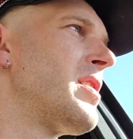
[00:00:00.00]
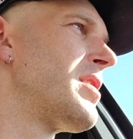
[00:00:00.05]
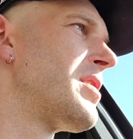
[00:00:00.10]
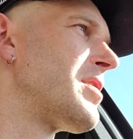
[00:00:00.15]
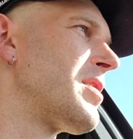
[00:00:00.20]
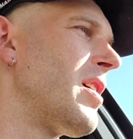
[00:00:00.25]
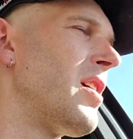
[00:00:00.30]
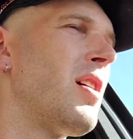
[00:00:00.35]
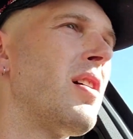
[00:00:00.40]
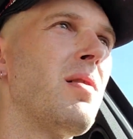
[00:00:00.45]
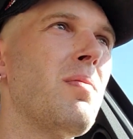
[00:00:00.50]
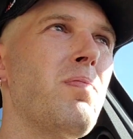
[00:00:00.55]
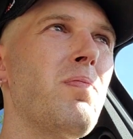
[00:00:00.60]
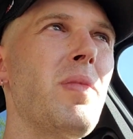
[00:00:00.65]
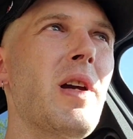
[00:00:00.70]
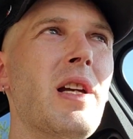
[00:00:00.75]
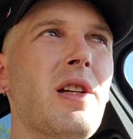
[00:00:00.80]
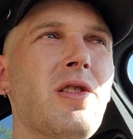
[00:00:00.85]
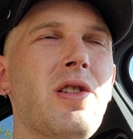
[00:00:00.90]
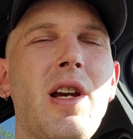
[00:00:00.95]
So
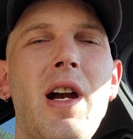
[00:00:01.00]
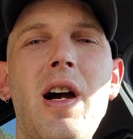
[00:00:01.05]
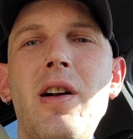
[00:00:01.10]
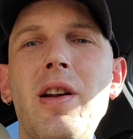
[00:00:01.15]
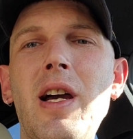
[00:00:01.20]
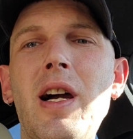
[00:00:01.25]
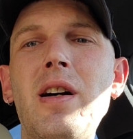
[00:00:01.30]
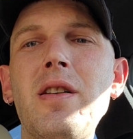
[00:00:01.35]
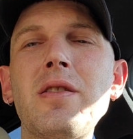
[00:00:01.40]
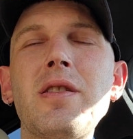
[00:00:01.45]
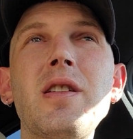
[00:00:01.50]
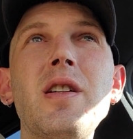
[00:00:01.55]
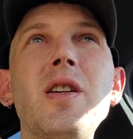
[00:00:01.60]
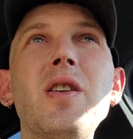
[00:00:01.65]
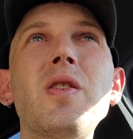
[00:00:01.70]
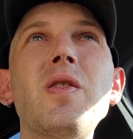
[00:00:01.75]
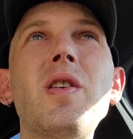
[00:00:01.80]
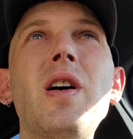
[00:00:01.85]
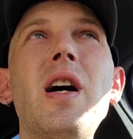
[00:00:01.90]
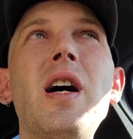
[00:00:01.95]
big shout out
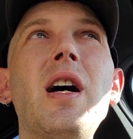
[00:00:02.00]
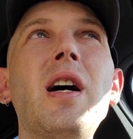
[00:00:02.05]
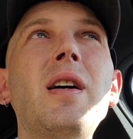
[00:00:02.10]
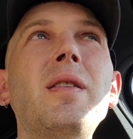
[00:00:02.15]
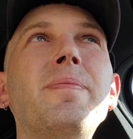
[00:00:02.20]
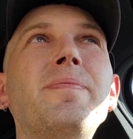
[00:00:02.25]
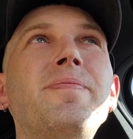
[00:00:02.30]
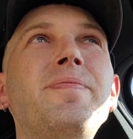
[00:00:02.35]
to